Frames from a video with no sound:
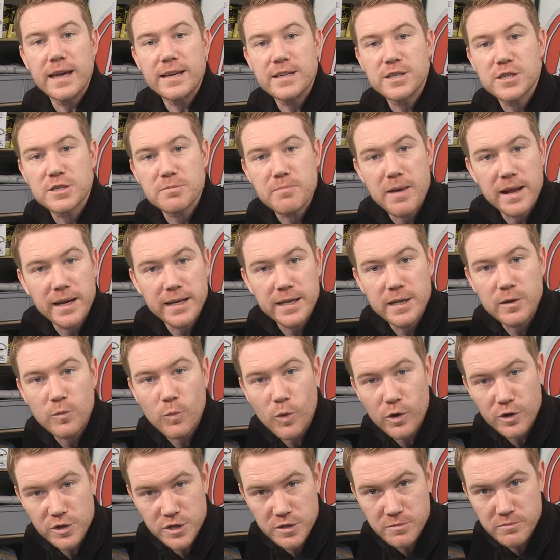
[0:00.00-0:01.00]
a Smelly
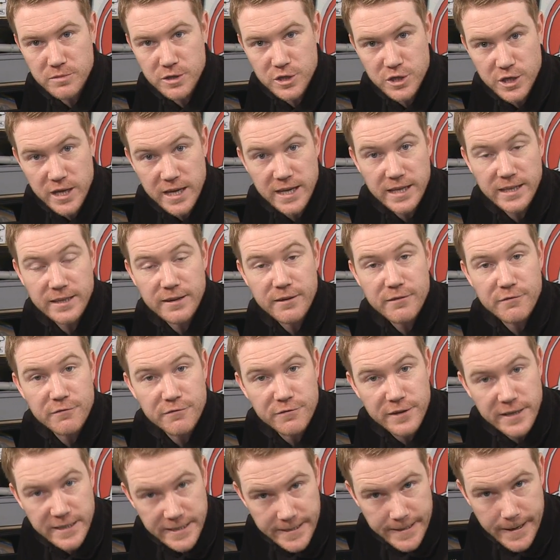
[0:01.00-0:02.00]
Washing Machine
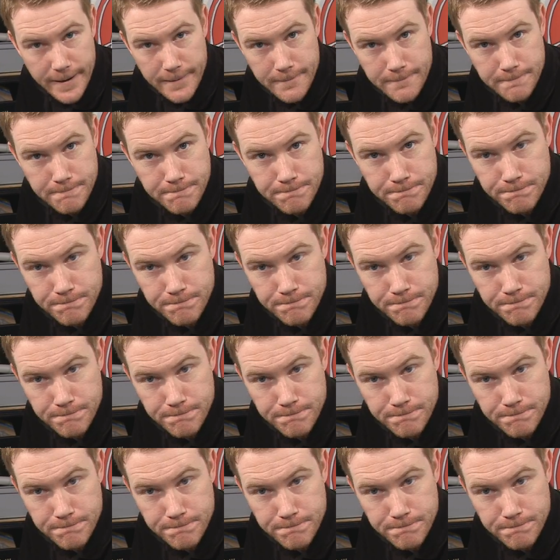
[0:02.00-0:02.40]
video.